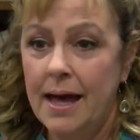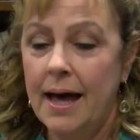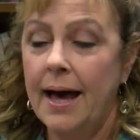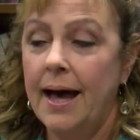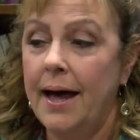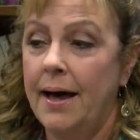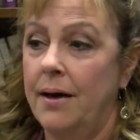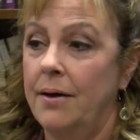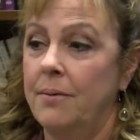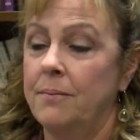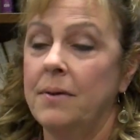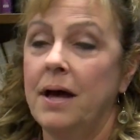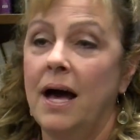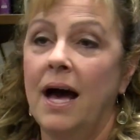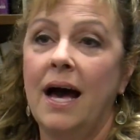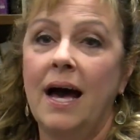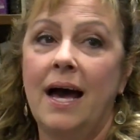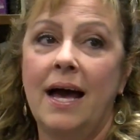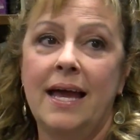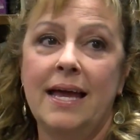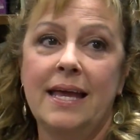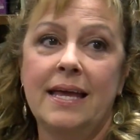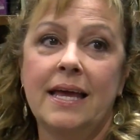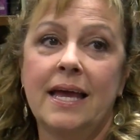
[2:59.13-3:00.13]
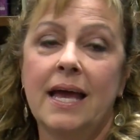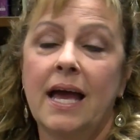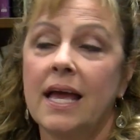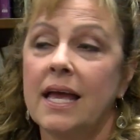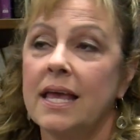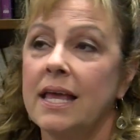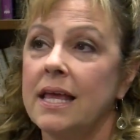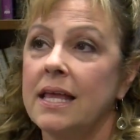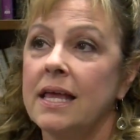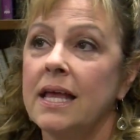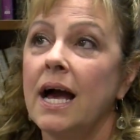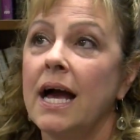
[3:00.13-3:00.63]
Um, I,
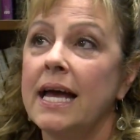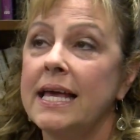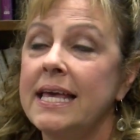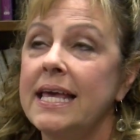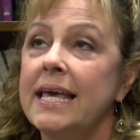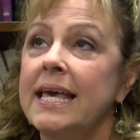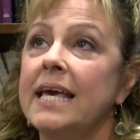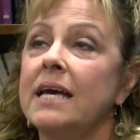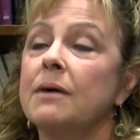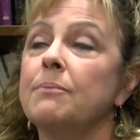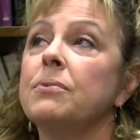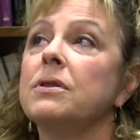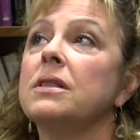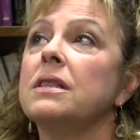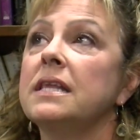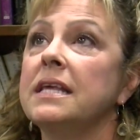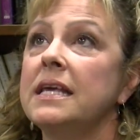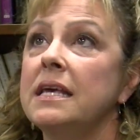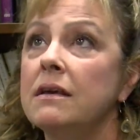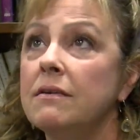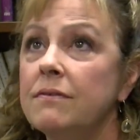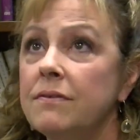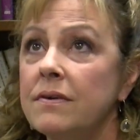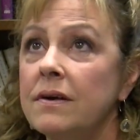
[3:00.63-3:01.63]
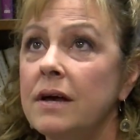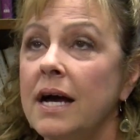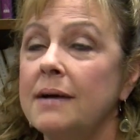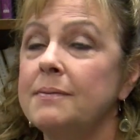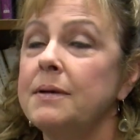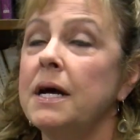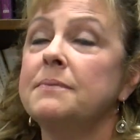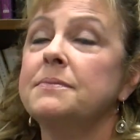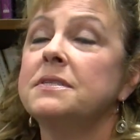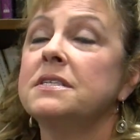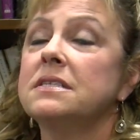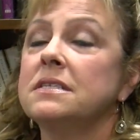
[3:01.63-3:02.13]
I can't believe,
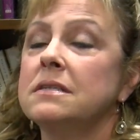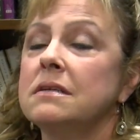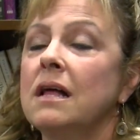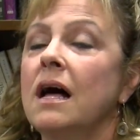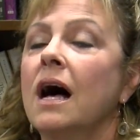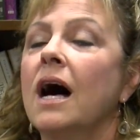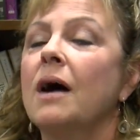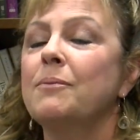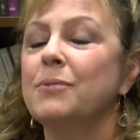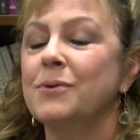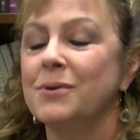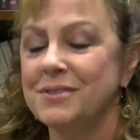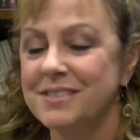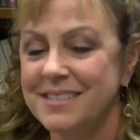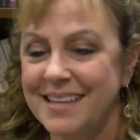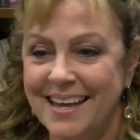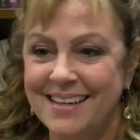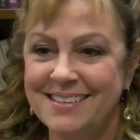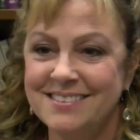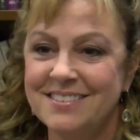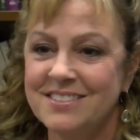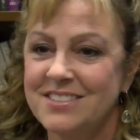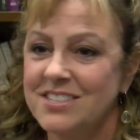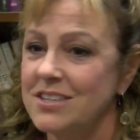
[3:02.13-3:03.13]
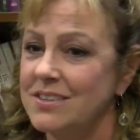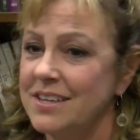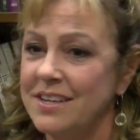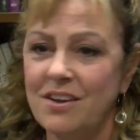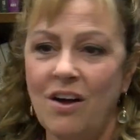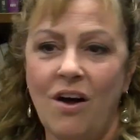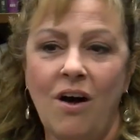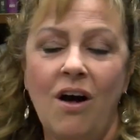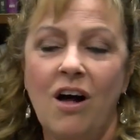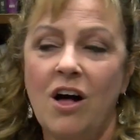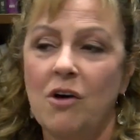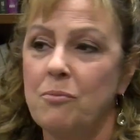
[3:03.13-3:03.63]
I'm still humbled and still in
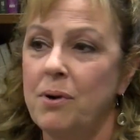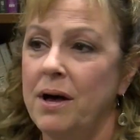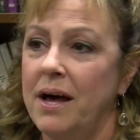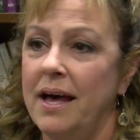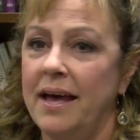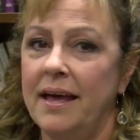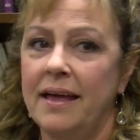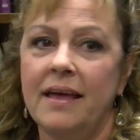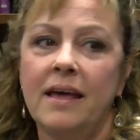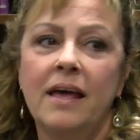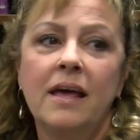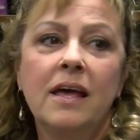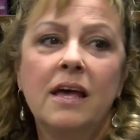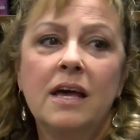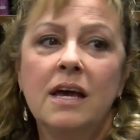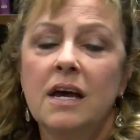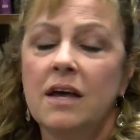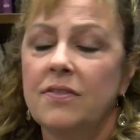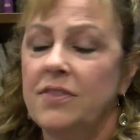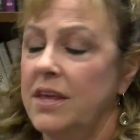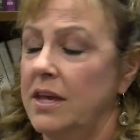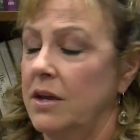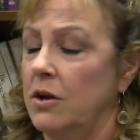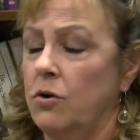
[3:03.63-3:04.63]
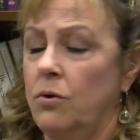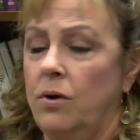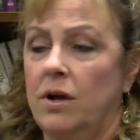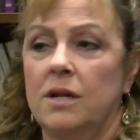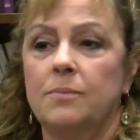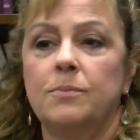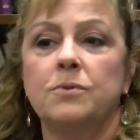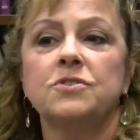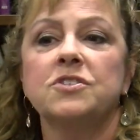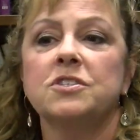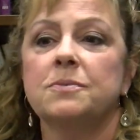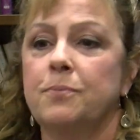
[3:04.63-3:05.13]
awe by the
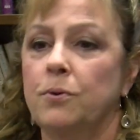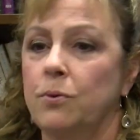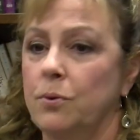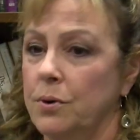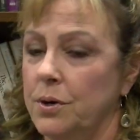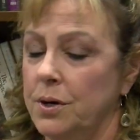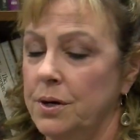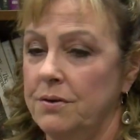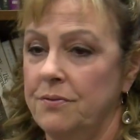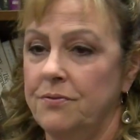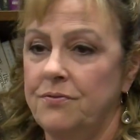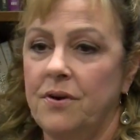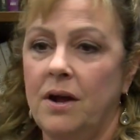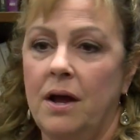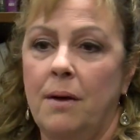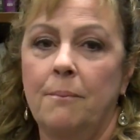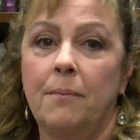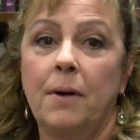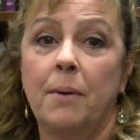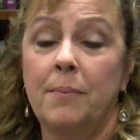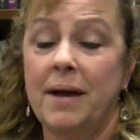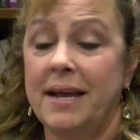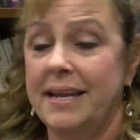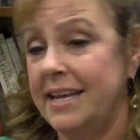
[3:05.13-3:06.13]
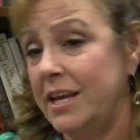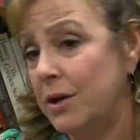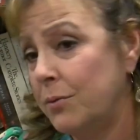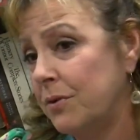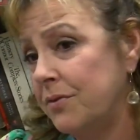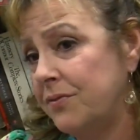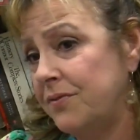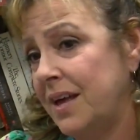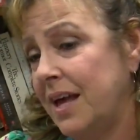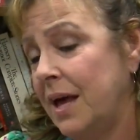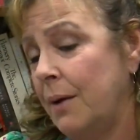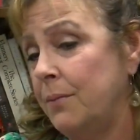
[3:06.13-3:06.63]
incredible support from my Neuqua
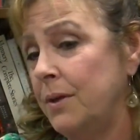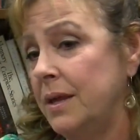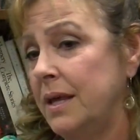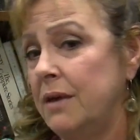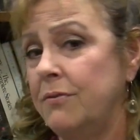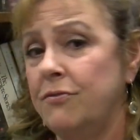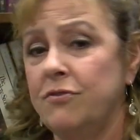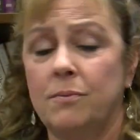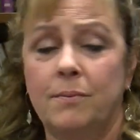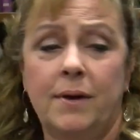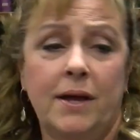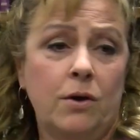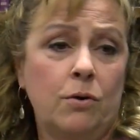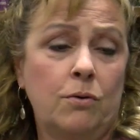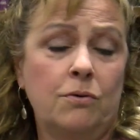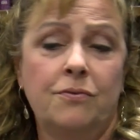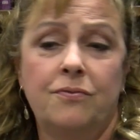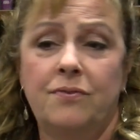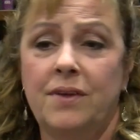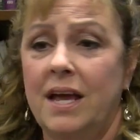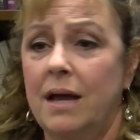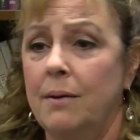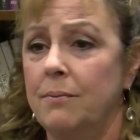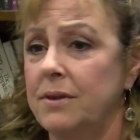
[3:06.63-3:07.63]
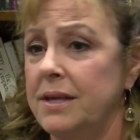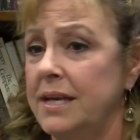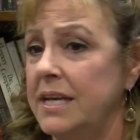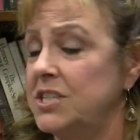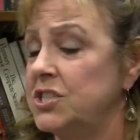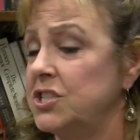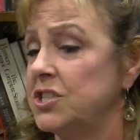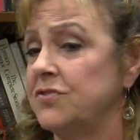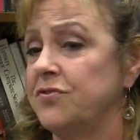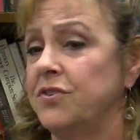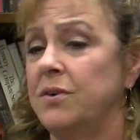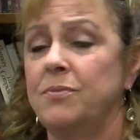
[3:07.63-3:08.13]
family, from my own family,
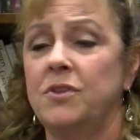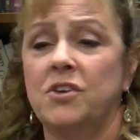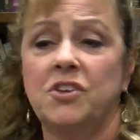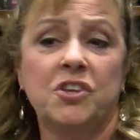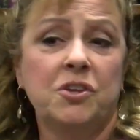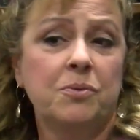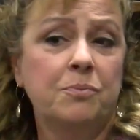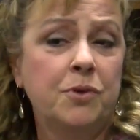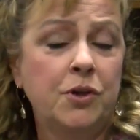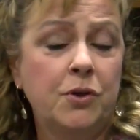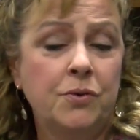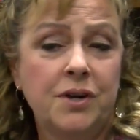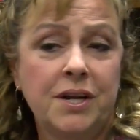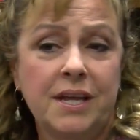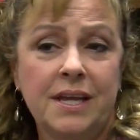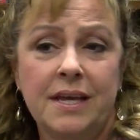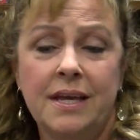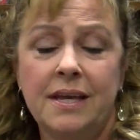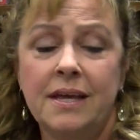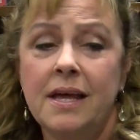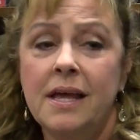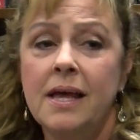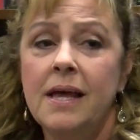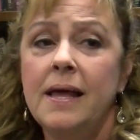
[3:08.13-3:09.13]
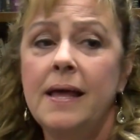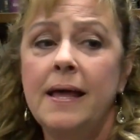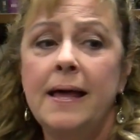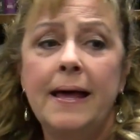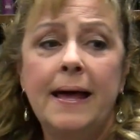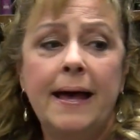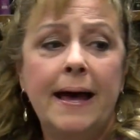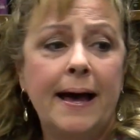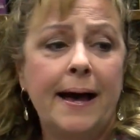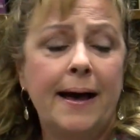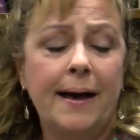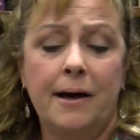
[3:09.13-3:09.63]
just from the community.
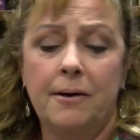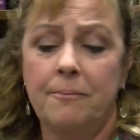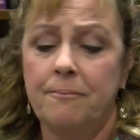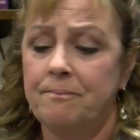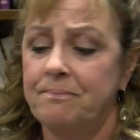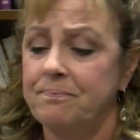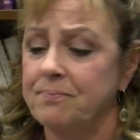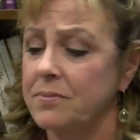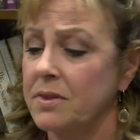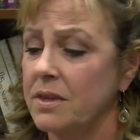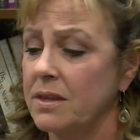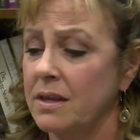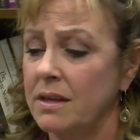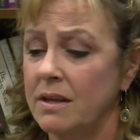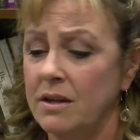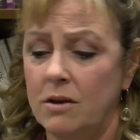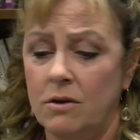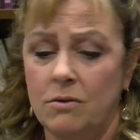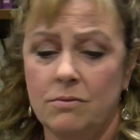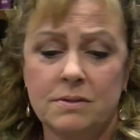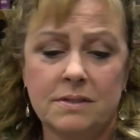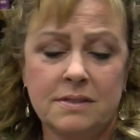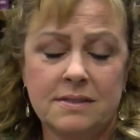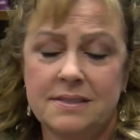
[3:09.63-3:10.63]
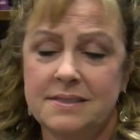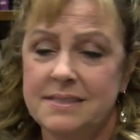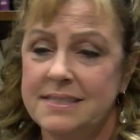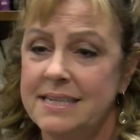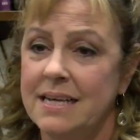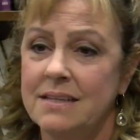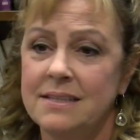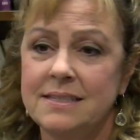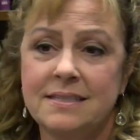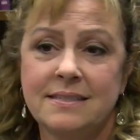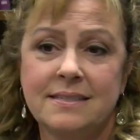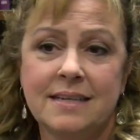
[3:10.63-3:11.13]
Um, you know,
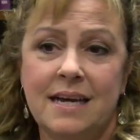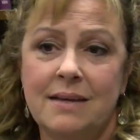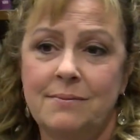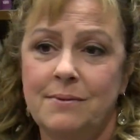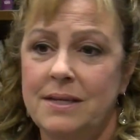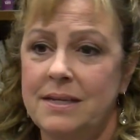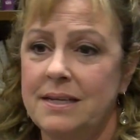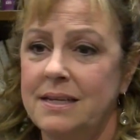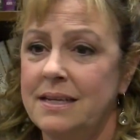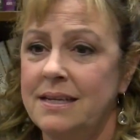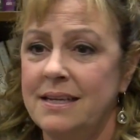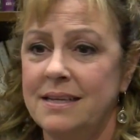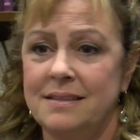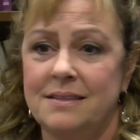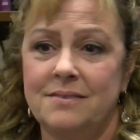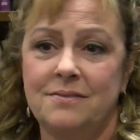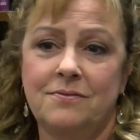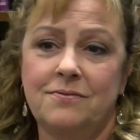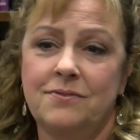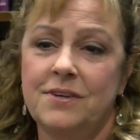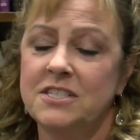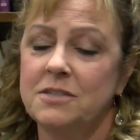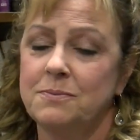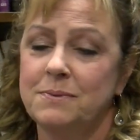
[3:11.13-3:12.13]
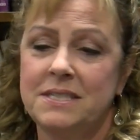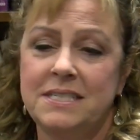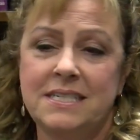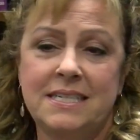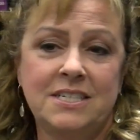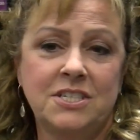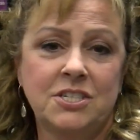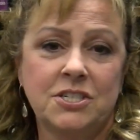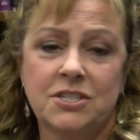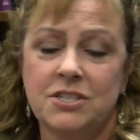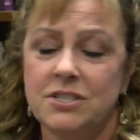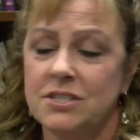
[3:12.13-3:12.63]
Kelly Simon, freshman
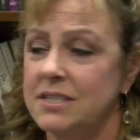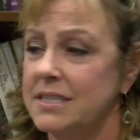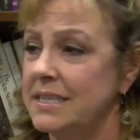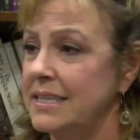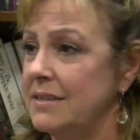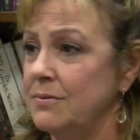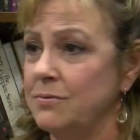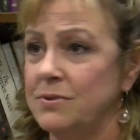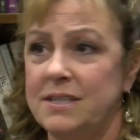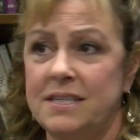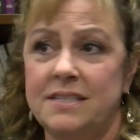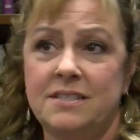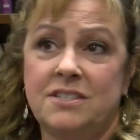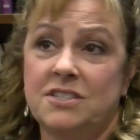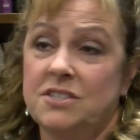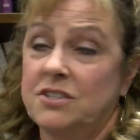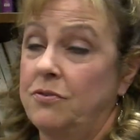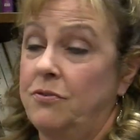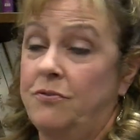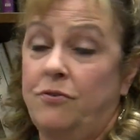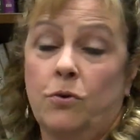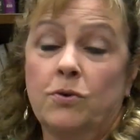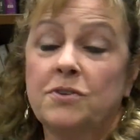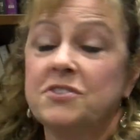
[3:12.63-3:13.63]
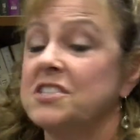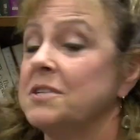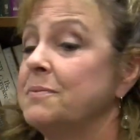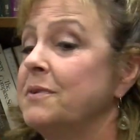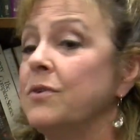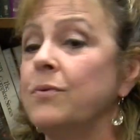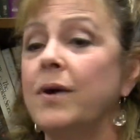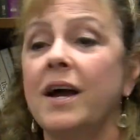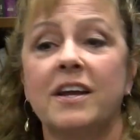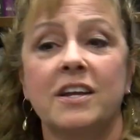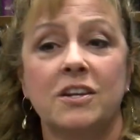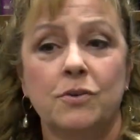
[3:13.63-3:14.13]
teacher, is, is a force to be
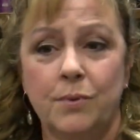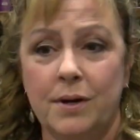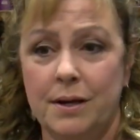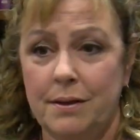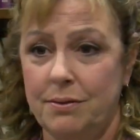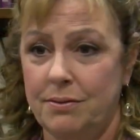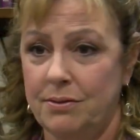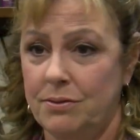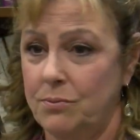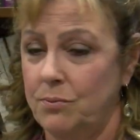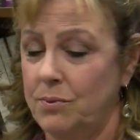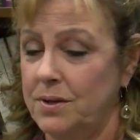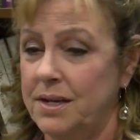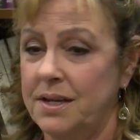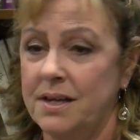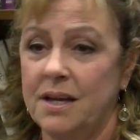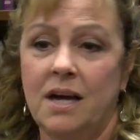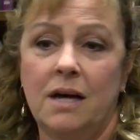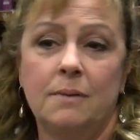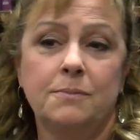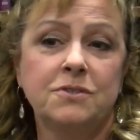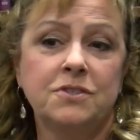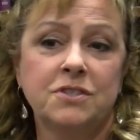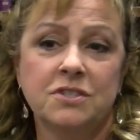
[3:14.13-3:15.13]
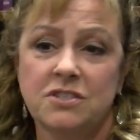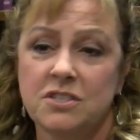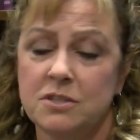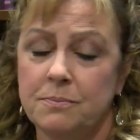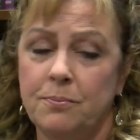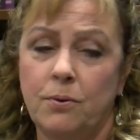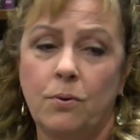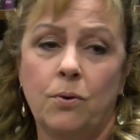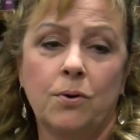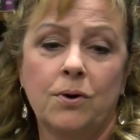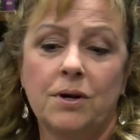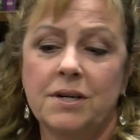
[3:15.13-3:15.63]
reckoned with when it comes to
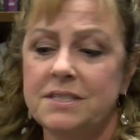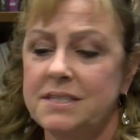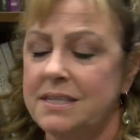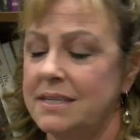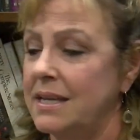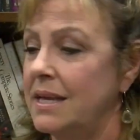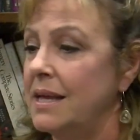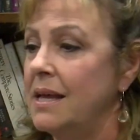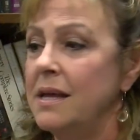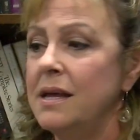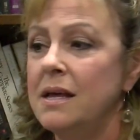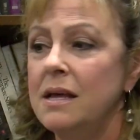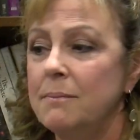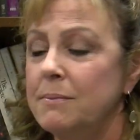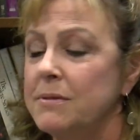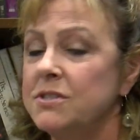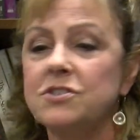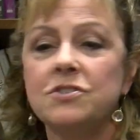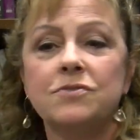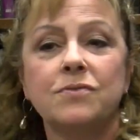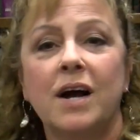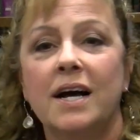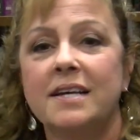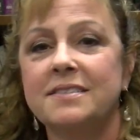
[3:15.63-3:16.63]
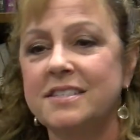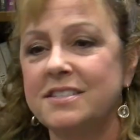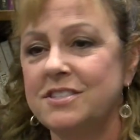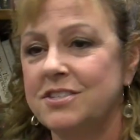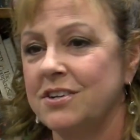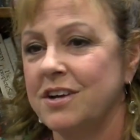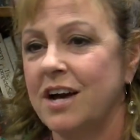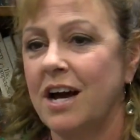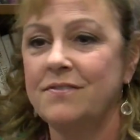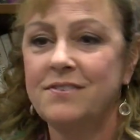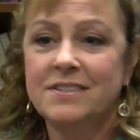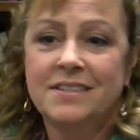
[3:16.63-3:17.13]
support. And Mr. Rossi
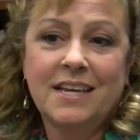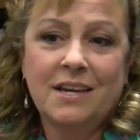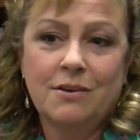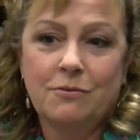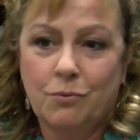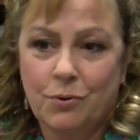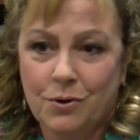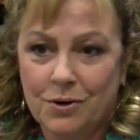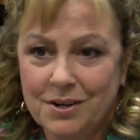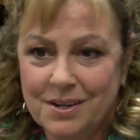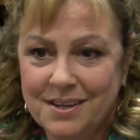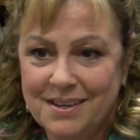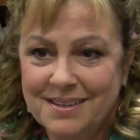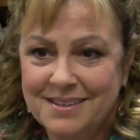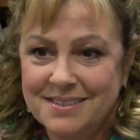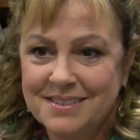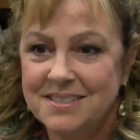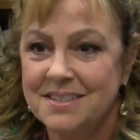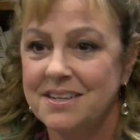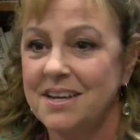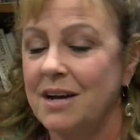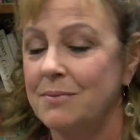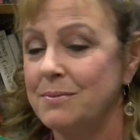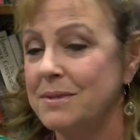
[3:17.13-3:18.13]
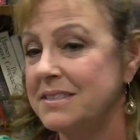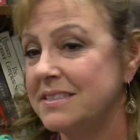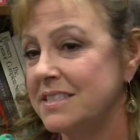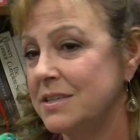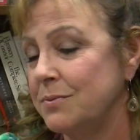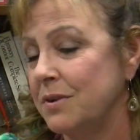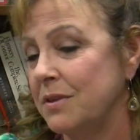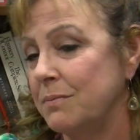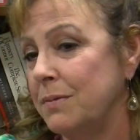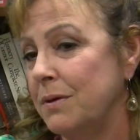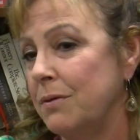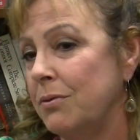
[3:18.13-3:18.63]
took off a day of work to come and sit
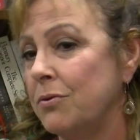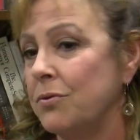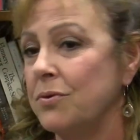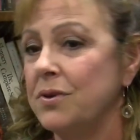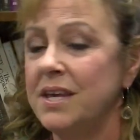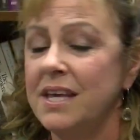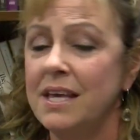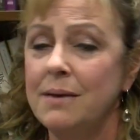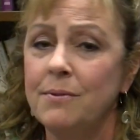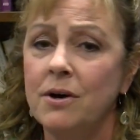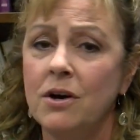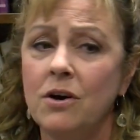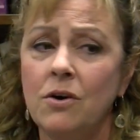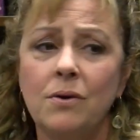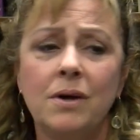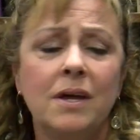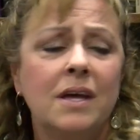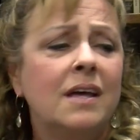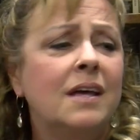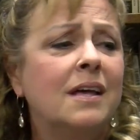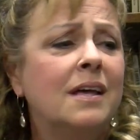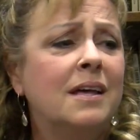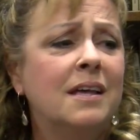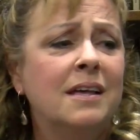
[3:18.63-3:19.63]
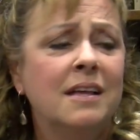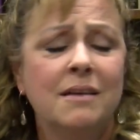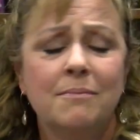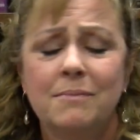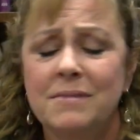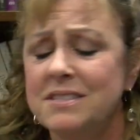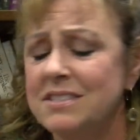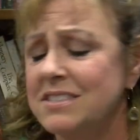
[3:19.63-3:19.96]
with me through chemo. Mrs.